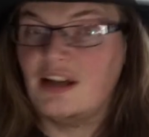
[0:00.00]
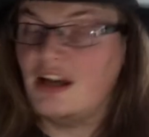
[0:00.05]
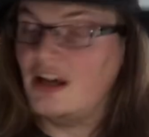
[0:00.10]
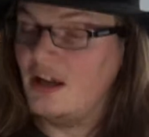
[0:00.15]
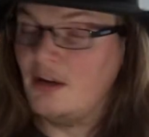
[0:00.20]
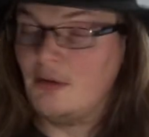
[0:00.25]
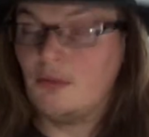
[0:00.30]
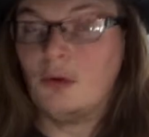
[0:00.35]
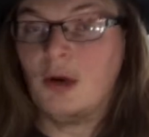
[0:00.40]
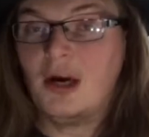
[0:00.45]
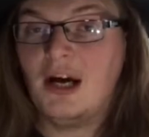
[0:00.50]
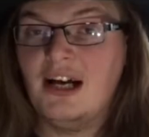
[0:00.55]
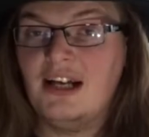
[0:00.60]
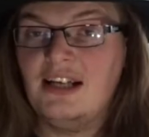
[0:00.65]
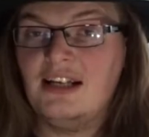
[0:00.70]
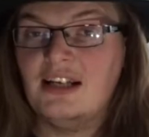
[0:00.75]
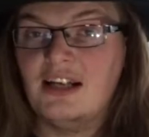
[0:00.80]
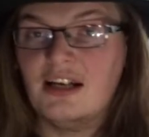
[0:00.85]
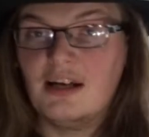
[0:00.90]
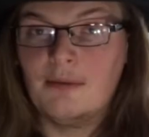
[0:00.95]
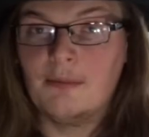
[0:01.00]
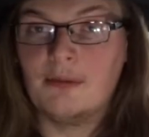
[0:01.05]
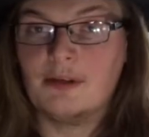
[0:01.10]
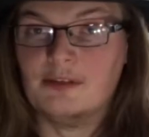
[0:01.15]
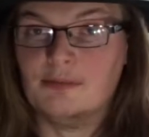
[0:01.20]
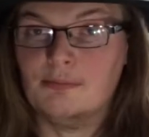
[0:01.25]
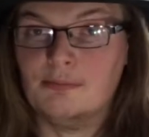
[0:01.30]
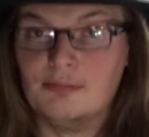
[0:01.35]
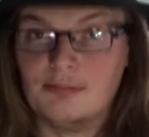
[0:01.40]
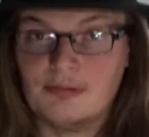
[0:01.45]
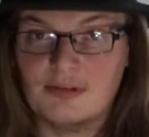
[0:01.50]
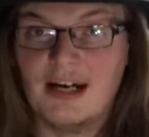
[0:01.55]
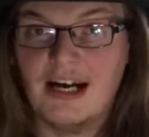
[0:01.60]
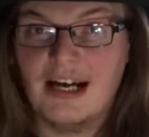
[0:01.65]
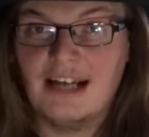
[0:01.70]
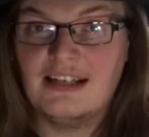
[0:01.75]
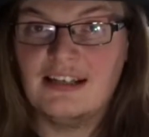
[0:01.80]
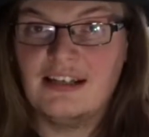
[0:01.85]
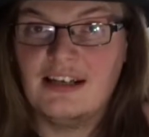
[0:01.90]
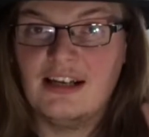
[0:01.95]
And why? Because
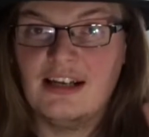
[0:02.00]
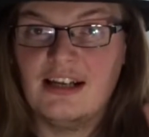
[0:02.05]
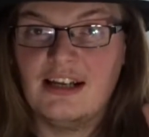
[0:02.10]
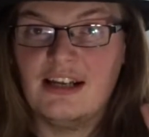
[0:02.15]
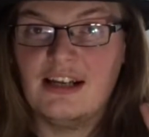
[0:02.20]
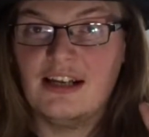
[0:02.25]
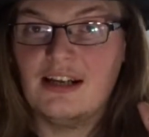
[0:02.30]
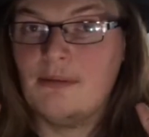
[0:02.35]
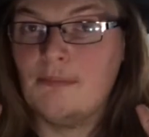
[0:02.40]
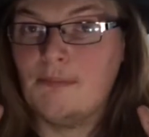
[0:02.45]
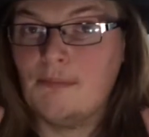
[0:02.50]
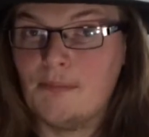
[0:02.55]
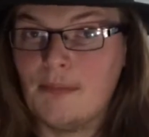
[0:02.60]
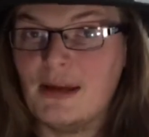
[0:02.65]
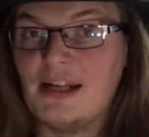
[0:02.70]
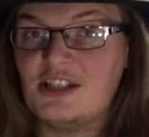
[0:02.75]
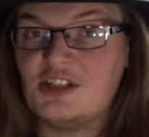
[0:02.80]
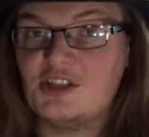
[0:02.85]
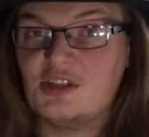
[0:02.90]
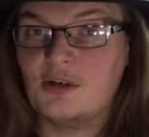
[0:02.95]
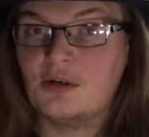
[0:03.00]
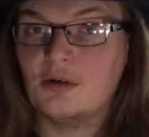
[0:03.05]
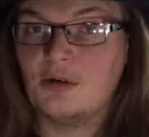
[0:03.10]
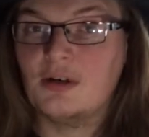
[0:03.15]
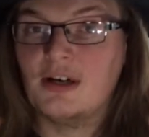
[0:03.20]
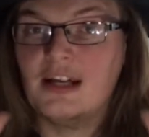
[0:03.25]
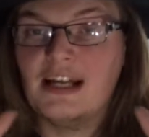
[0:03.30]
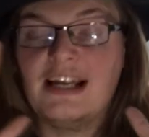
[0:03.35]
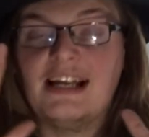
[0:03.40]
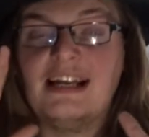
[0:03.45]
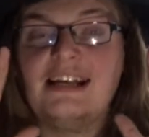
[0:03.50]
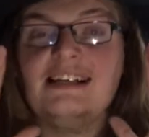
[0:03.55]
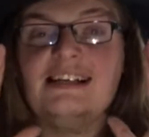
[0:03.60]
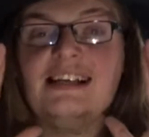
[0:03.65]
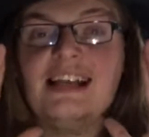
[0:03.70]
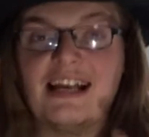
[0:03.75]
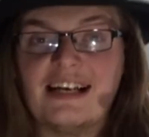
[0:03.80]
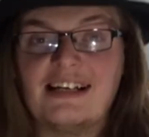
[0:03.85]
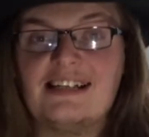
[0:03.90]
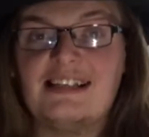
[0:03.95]
Bran made sure he
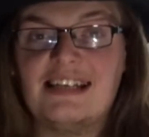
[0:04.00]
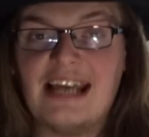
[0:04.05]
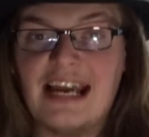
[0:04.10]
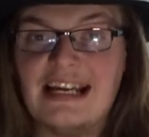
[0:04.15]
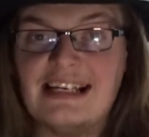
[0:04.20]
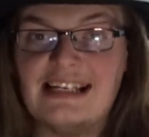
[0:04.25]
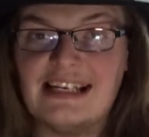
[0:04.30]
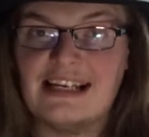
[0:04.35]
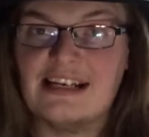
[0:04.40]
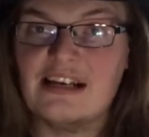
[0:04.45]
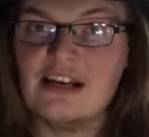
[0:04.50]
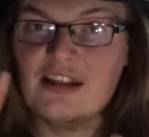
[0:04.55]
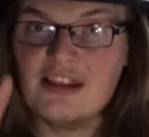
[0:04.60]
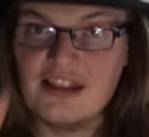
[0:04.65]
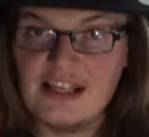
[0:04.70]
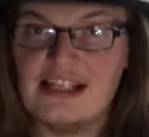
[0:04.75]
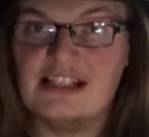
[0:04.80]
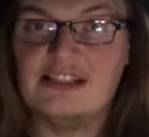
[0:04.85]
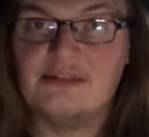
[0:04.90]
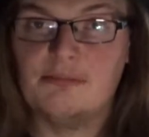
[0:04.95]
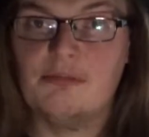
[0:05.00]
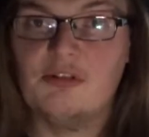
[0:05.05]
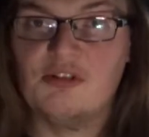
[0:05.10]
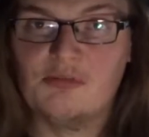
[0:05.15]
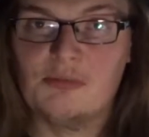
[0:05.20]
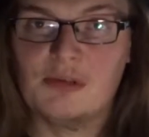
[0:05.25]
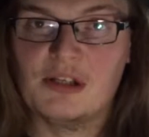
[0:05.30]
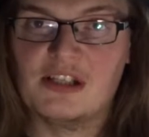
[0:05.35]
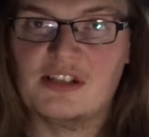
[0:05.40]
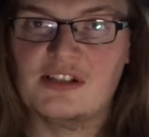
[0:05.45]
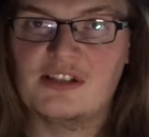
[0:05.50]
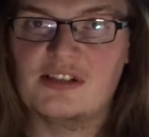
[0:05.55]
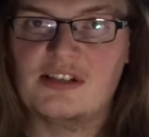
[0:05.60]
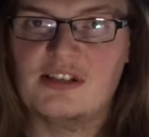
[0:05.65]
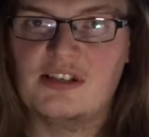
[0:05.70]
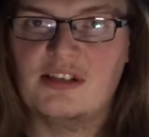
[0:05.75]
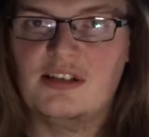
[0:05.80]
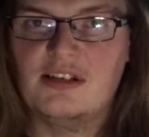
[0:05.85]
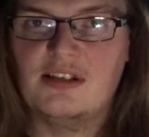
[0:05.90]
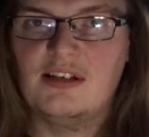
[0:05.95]
dictated these movements.
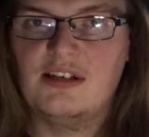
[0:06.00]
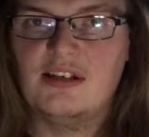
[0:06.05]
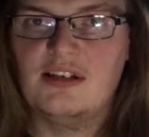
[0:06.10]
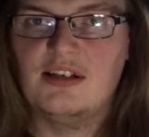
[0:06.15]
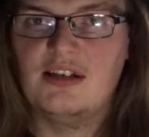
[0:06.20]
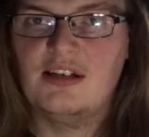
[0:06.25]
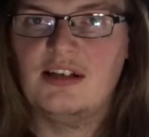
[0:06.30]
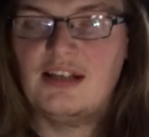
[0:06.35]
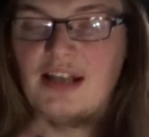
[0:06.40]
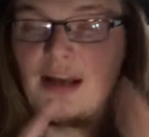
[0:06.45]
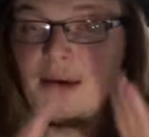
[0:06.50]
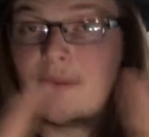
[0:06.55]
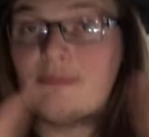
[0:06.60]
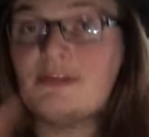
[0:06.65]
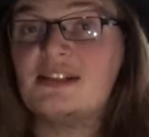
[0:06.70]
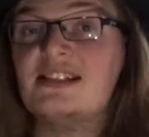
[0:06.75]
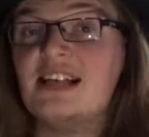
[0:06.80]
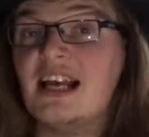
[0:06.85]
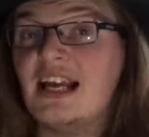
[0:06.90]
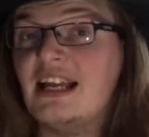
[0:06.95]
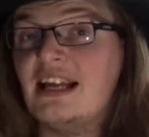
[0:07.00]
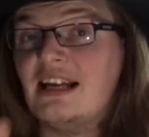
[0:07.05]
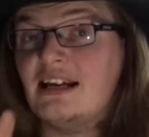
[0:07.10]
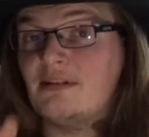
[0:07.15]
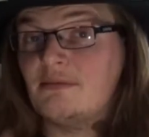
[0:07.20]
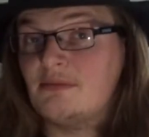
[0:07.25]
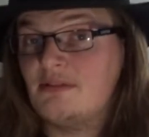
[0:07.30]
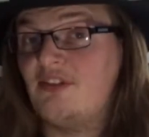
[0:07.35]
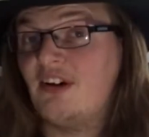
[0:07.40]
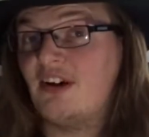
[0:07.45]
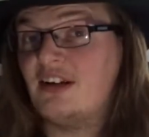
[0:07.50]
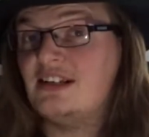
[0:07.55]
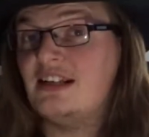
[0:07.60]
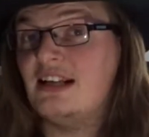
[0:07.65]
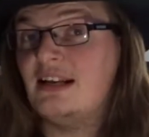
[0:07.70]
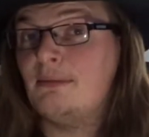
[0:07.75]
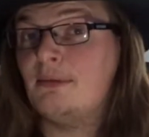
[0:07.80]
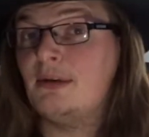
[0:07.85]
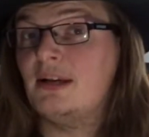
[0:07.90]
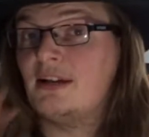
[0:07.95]
Now I'm saying very
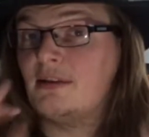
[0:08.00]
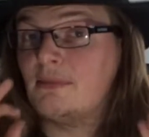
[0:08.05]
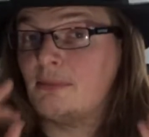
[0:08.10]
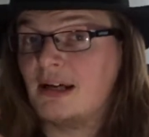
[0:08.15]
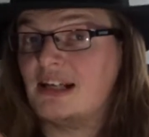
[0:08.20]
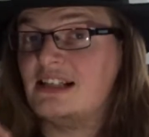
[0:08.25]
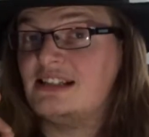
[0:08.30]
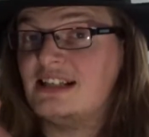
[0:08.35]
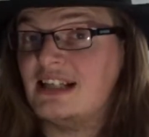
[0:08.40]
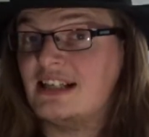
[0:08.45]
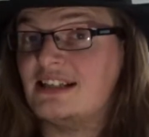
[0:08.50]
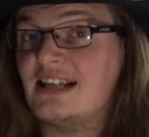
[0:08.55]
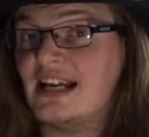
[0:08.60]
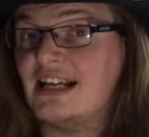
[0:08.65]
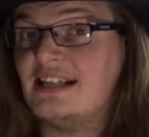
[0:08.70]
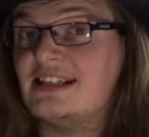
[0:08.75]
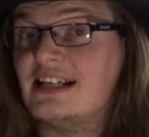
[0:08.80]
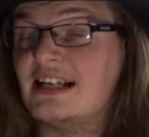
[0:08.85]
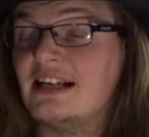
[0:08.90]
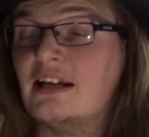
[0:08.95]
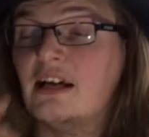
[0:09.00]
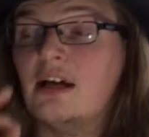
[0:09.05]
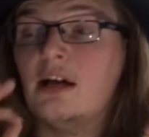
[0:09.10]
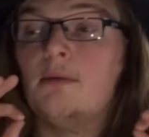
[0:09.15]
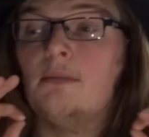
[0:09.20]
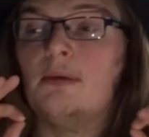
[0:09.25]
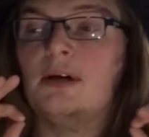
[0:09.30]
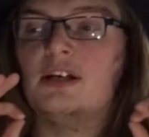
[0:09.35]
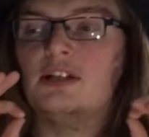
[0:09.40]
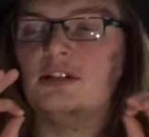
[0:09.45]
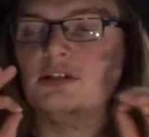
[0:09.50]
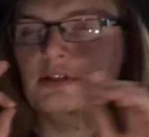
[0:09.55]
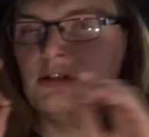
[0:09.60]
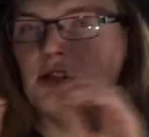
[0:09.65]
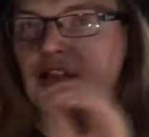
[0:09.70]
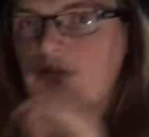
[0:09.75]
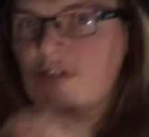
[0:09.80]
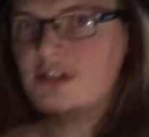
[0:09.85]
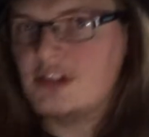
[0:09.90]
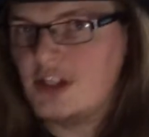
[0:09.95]
deliberately that Bran's dictating because
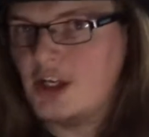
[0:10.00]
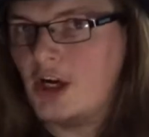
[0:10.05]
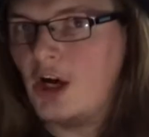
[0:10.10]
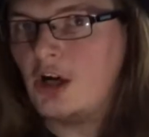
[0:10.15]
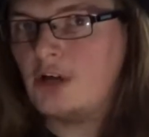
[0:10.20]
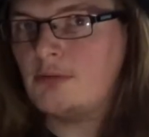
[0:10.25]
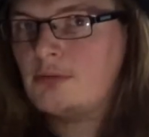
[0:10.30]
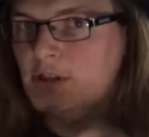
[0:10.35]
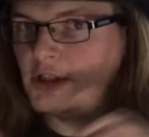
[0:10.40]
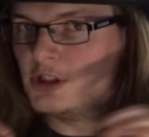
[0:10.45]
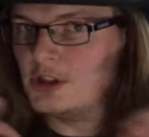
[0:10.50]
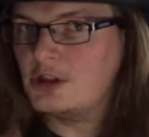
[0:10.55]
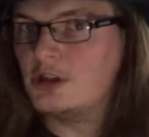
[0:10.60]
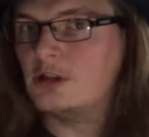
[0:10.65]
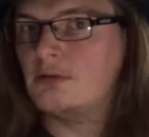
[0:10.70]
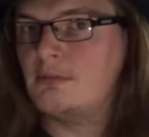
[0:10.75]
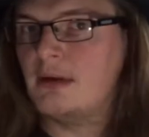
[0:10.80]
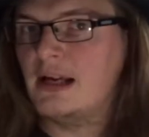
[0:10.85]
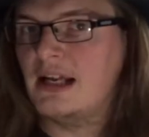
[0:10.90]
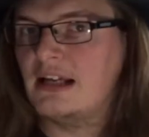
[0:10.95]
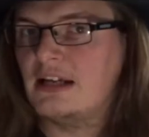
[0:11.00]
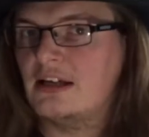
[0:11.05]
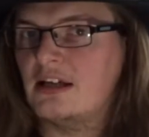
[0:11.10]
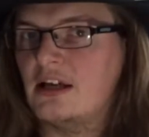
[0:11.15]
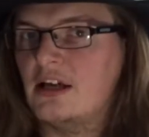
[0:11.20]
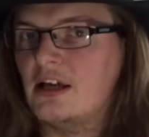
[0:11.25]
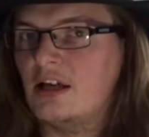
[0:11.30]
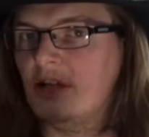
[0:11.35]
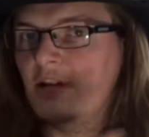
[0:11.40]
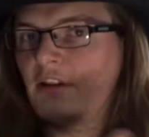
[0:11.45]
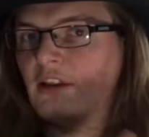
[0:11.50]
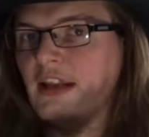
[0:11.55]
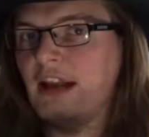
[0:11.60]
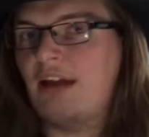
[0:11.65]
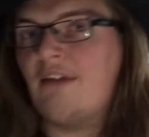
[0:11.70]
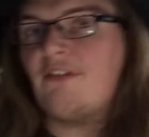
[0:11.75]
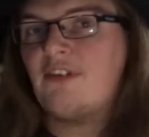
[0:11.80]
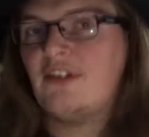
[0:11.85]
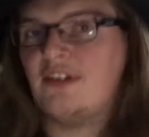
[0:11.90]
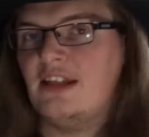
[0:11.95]
there is the argument you could make that
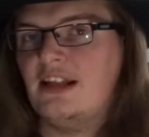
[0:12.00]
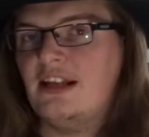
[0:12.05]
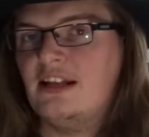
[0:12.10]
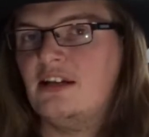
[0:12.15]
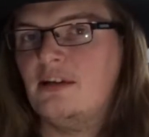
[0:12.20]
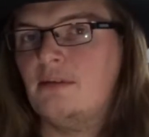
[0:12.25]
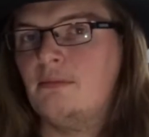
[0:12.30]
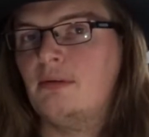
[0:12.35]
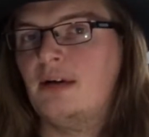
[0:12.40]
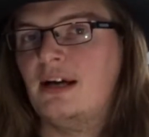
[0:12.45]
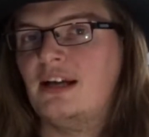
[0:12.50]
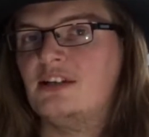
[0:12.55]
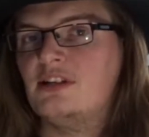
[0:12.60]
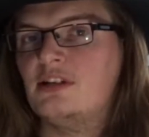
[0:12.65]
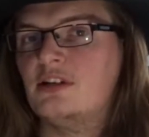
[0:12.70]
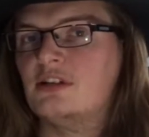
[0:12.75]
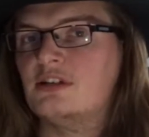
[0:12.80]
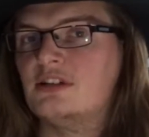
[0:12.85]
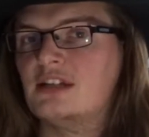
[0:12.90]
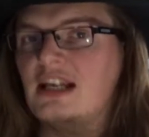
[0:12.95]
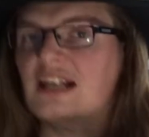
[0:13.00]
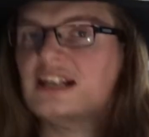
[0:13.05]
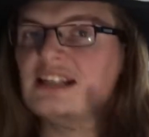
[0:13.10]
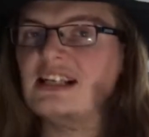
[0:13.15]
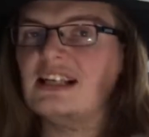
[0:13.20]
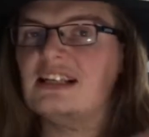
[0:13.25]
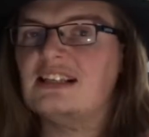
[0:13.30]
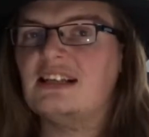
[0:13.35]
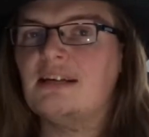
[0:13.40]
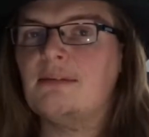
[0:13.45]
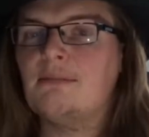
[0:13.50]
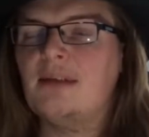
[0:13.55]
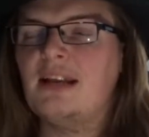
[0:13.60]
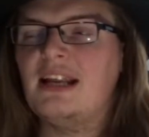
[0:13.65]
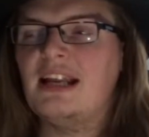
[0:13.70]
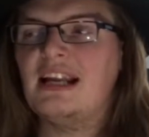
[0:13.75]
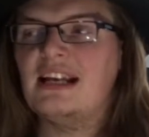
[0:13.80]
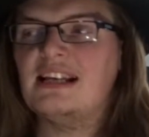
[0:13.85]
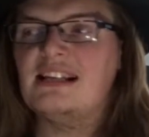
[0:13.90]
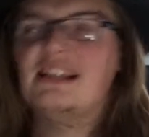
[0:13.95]
everything that Bran does is he
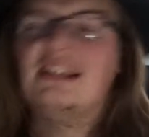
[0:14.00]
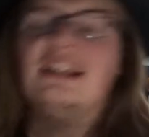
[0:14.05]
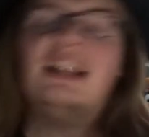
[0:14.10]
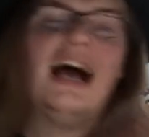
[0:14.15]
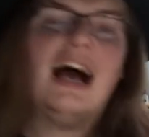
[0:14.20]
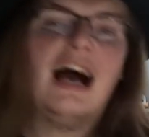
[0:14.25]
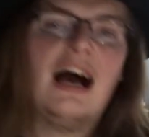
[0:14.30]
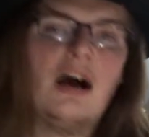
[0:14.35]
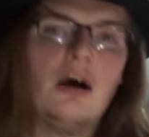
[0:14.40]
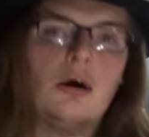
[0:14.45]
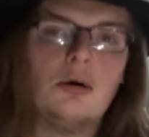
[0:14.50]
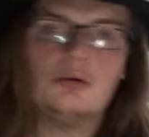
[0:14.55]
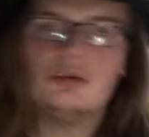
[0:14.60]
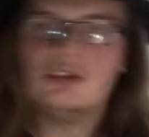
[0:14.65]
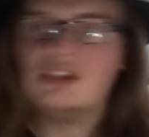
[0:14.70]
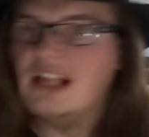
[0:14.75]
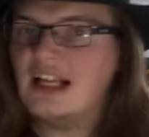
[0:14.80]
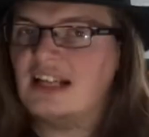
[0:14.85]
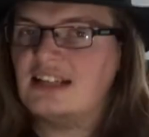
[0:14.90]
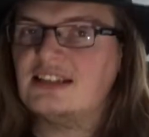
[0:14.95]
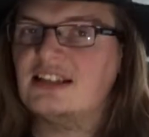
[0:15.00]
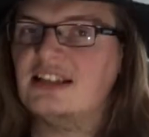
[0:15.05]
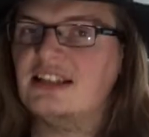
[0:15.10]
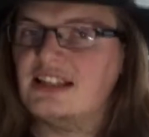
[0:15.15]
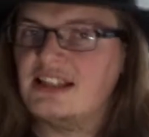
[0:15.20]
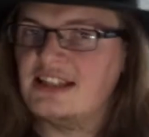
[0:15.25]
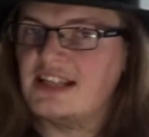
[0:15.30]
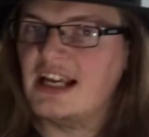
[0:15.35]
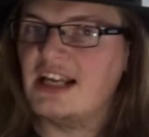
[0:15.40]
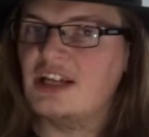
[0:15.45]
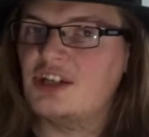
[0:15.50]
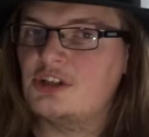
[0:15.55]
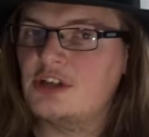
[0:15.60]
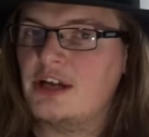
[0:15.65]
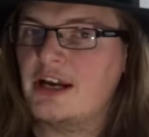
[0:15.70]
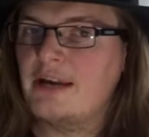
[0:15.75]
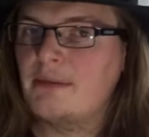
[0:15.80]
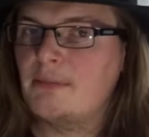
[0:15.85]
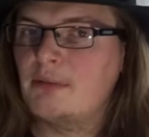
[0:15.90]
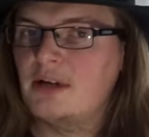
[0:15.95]
simply allows destiny to take
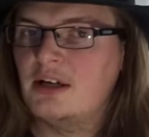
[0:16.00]
shape.